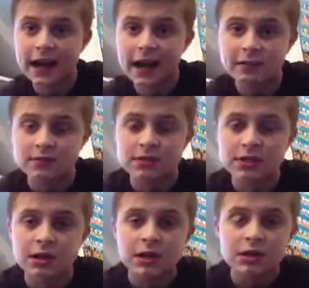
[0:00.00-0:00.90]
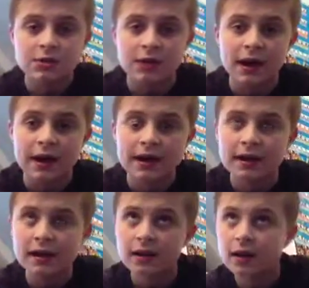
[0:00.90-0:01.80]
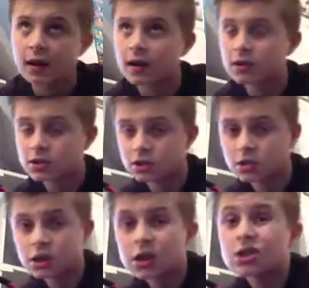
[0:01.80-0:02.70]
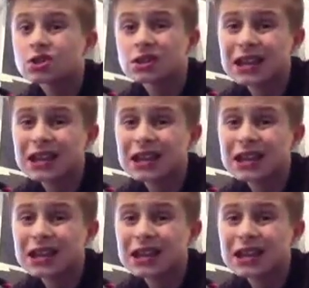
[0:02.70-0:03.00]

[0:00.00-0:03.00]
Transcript: games. So 8, 40